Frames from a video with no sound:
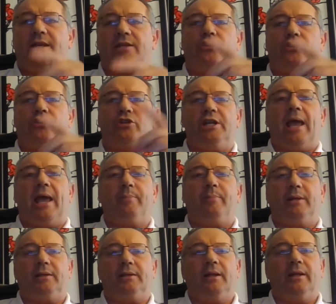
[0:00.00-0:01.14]
their GI
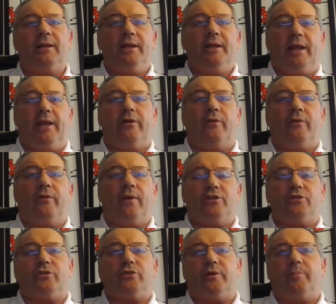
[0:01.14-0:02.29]
Bill in a
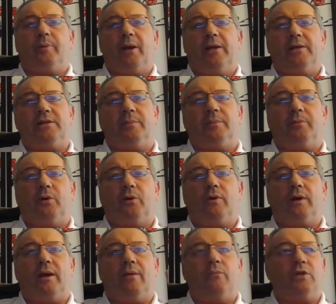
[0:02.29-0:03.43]
registered apprenticeship
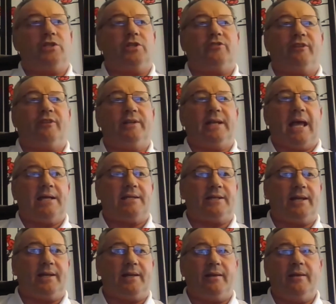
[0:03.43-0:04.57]
program, which is
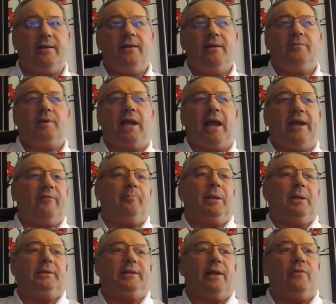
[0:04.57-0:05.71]
fantastic. Kind of
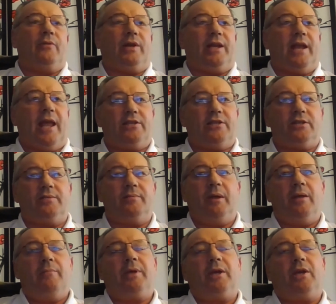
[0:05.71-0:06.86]
built-in retention
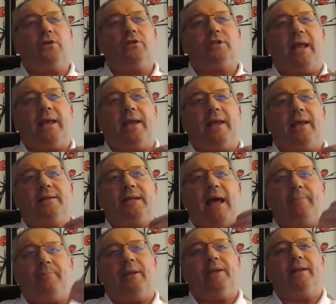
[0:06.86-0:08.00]
because they can
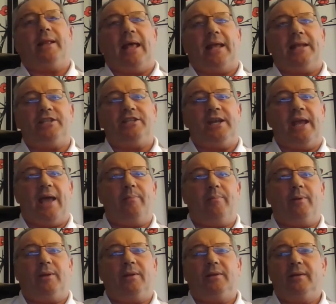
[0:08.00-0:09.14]
tap into that GI
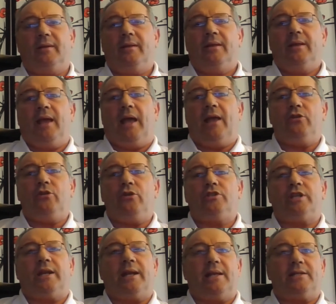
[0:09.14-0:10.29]
Bill and use
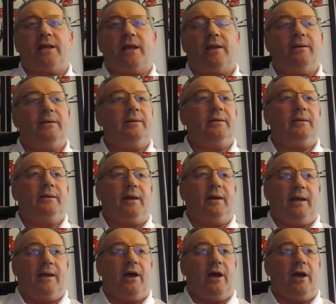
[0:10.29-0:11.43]
it as a
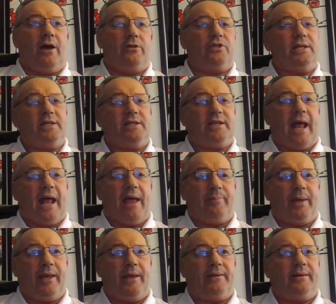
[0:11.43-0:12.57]
housing
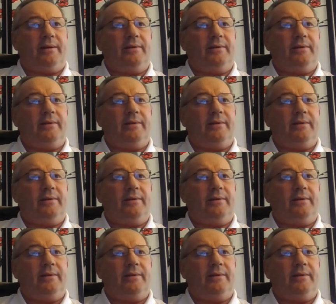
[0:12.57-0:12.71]
stipend